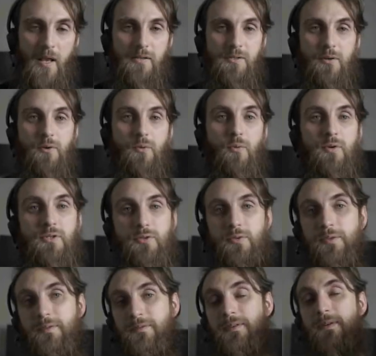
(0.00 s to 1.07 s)
So once you
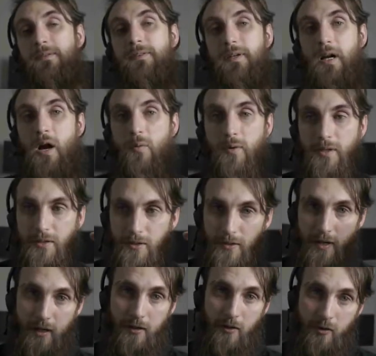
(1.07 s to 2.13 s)
figure out what your
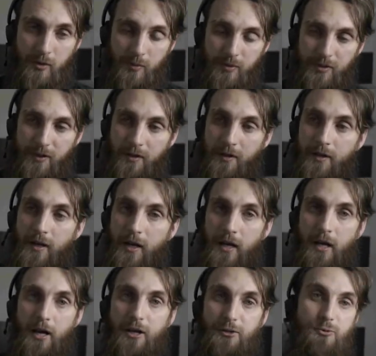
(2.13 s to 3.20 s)
non-negotiables are,
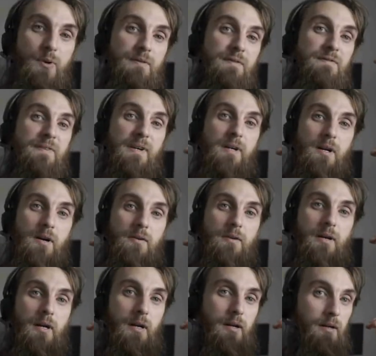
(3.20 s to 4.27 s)
you have to figure out,
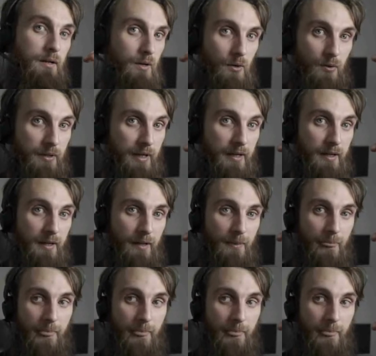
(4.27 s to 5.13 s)
okay,